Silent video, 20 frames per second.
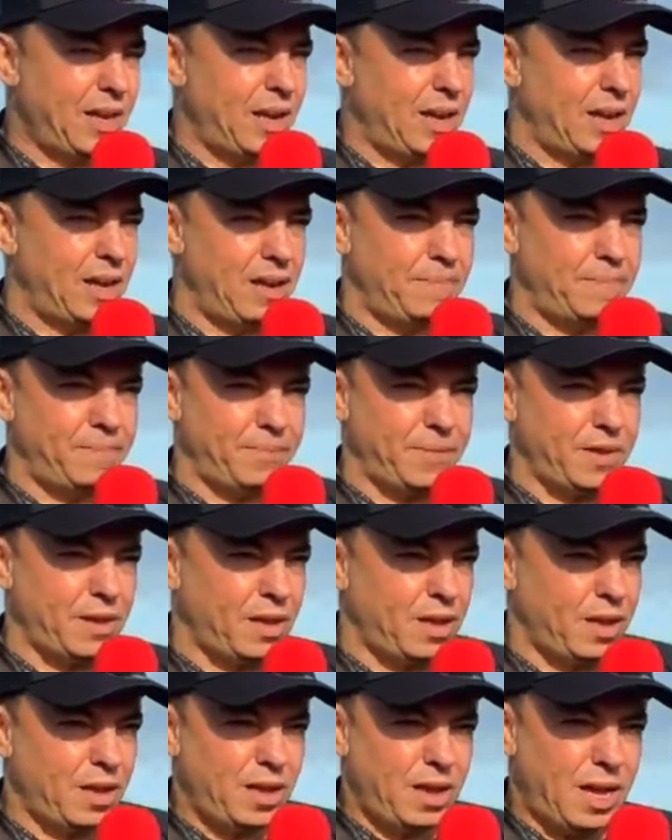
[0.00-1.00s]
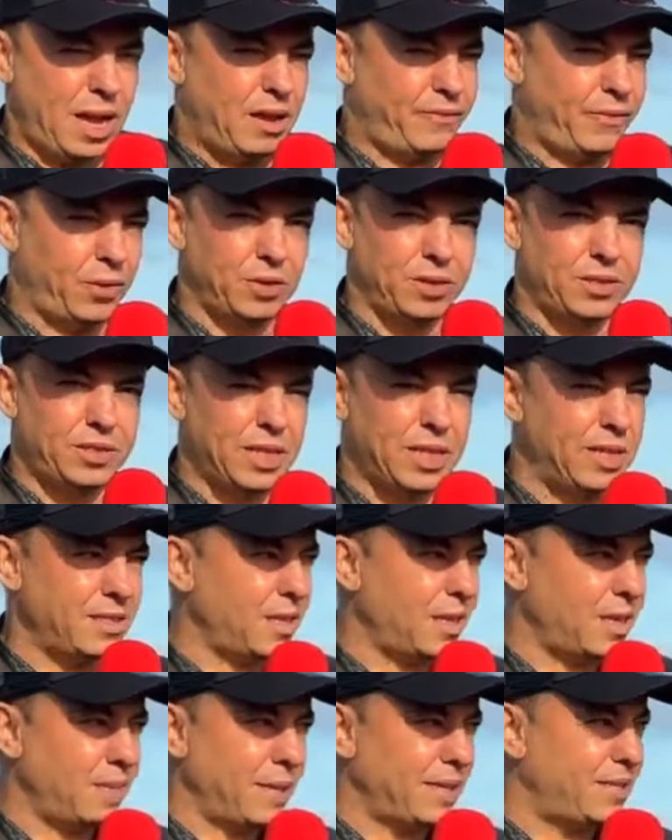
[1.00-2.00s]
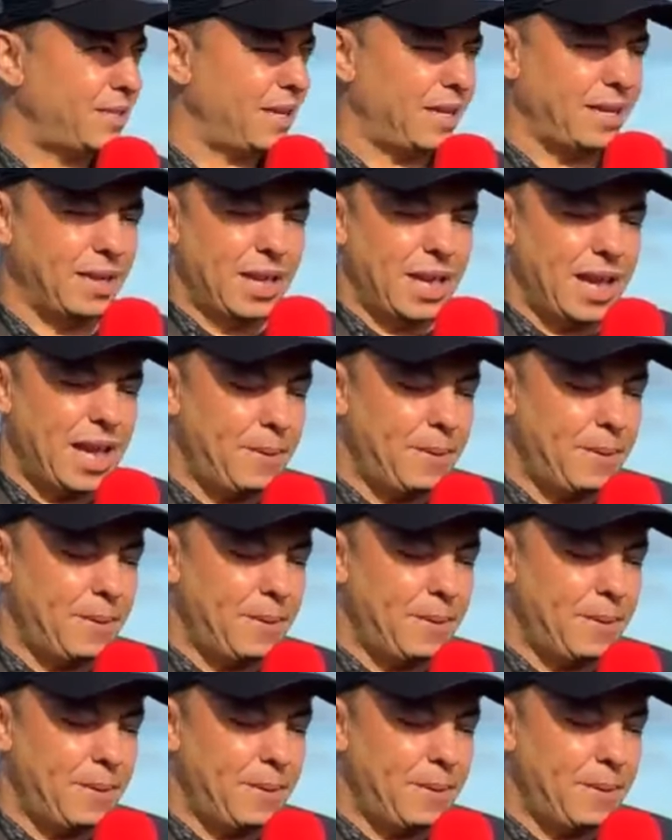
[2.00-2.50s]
our volunteers and committee.